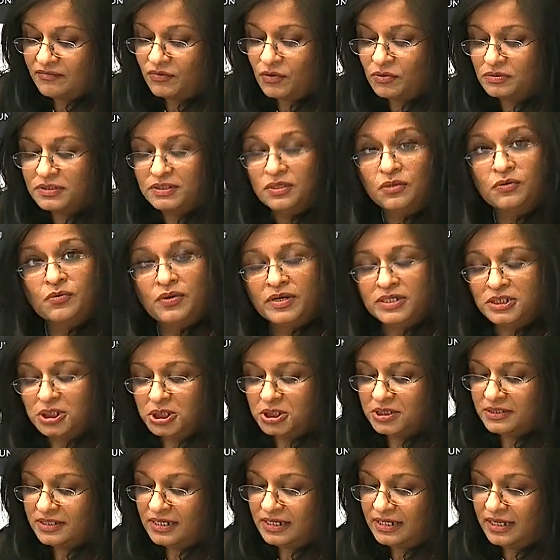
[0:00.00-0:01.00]
also
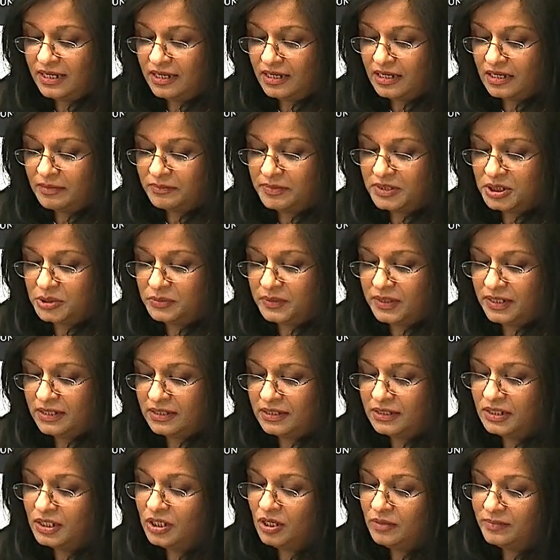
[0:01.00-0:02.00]
questioned the link between
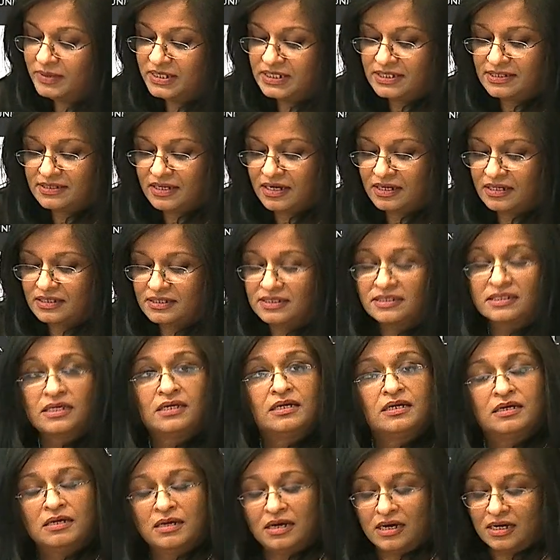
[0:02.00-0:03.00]
human sex
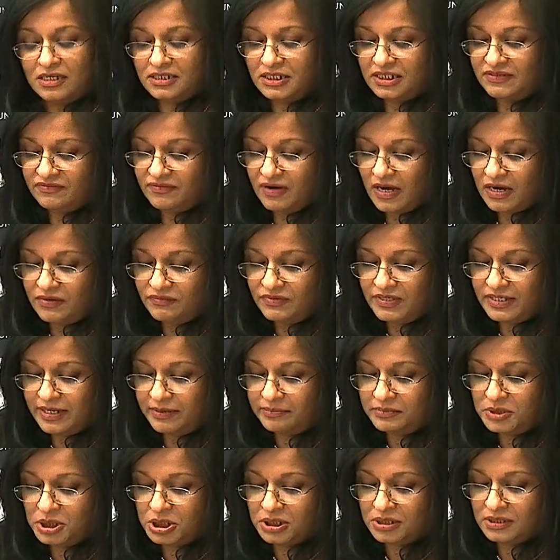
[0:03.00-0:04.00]
and divine
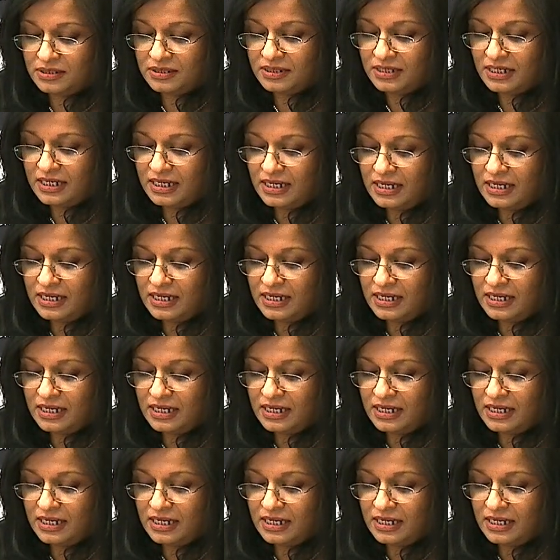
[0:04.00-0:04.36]
redemption